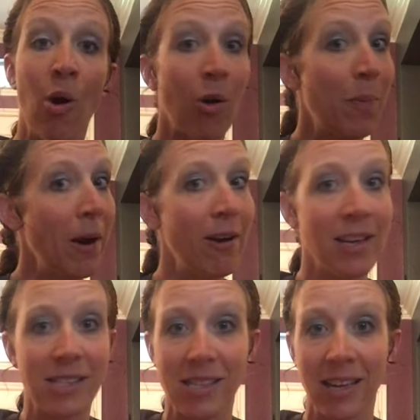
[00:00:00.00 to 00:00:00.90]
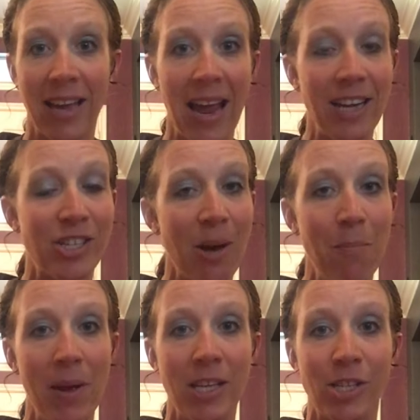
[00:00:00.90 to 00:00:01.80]
or parents, okay,
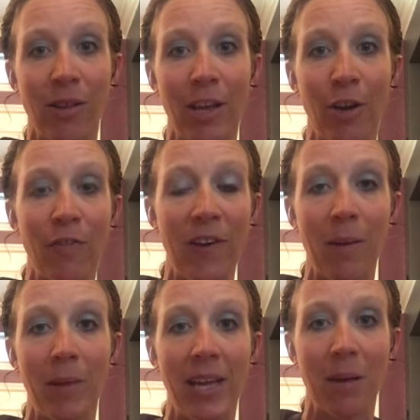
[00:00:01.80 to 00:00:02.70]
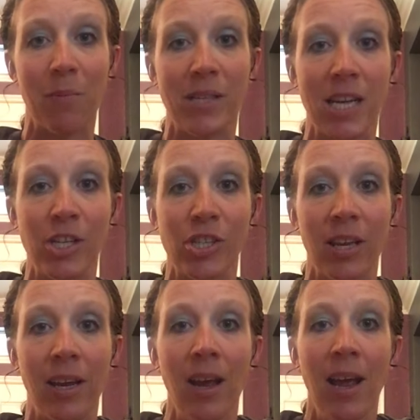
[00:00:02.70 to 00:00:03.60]
jump in so that your family can
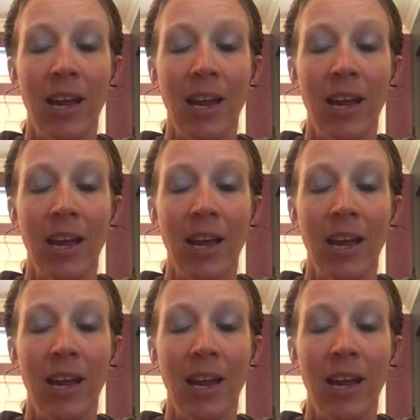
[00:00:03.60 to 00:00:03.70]
potentially,